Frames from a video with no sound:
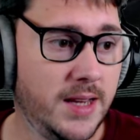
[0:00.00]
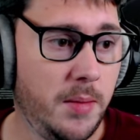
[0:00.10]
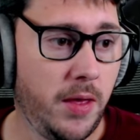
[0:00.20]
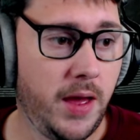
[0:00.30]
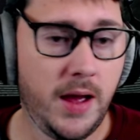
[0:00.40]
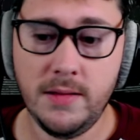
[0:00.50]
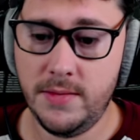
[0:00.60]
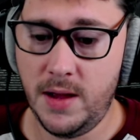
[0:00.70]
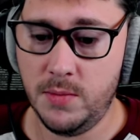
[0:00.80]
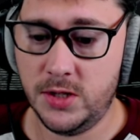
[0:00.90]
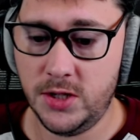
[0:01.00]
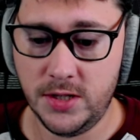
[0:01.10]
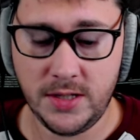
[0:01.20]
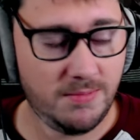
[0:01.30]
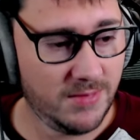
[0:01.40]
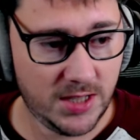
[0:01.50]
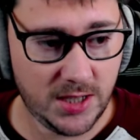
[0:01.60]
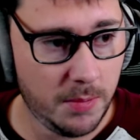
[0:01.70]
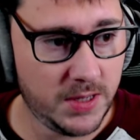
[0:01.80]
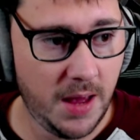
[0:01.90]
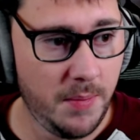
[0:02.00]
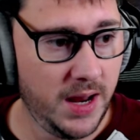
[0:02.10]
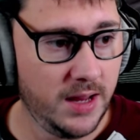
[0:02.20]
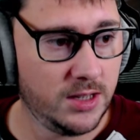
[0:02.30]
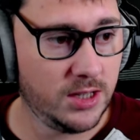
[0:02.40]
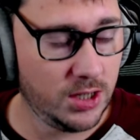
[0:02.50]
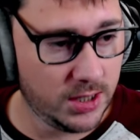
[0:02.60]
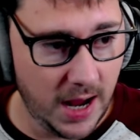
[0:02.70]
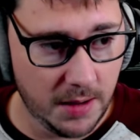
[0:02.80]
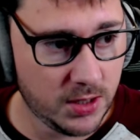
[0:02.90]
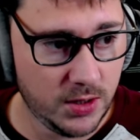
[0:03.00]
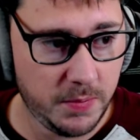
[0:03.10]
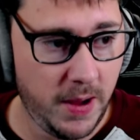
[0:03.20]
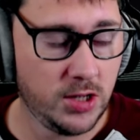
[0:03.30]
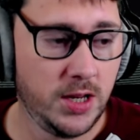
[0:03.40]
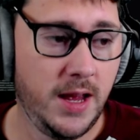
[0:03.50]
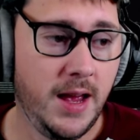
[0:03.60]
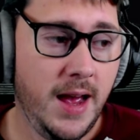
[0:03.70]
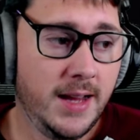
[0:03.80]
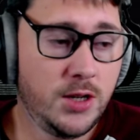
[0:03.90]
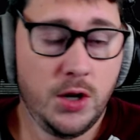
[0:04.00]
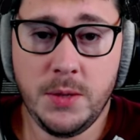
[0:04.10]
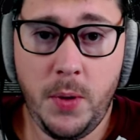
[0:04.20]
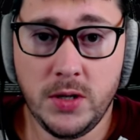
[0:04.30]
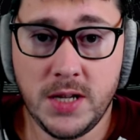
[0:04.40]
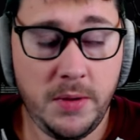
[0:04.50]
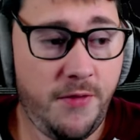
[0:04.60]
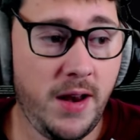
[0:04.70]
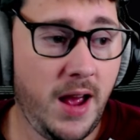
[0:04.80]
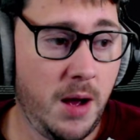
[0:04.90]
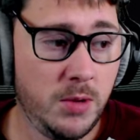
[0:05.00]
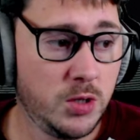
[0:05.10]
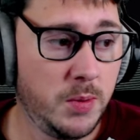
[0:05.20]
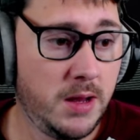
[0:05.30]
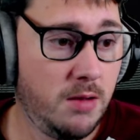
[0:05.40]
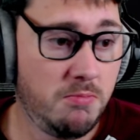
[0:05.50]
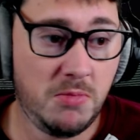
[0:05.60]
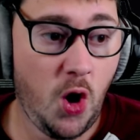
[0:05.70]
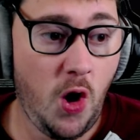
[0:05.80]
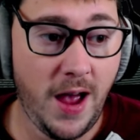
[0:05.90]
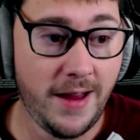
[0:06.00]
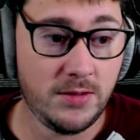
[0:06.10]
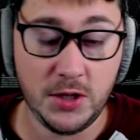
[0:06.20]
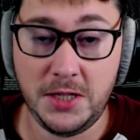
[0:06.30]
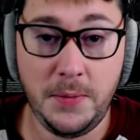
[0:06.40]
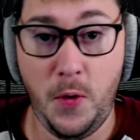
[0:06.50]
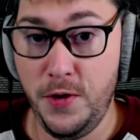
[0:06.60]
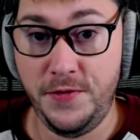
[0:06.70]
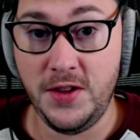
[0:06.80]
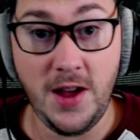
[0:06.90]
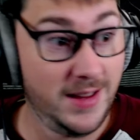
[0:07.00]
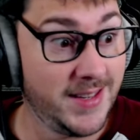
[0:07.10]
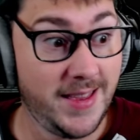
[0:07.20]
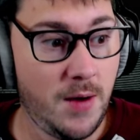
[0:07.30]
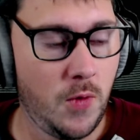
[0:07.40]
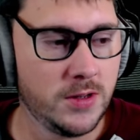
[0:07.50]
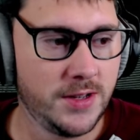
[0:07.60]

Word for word: say about that. That was just sub 10 minutes. Just absolutely smashed it. Let's go to the post-game and find out how much we got. And just to prove to you guys that that was a